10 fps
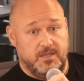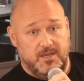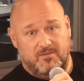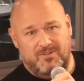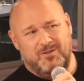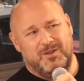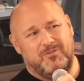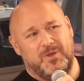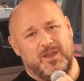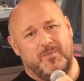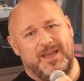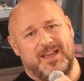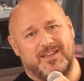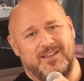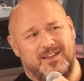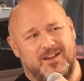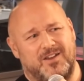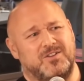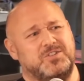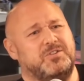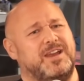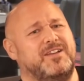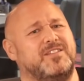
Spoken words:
Yeah. Well, what if we go back? Oh, aren't you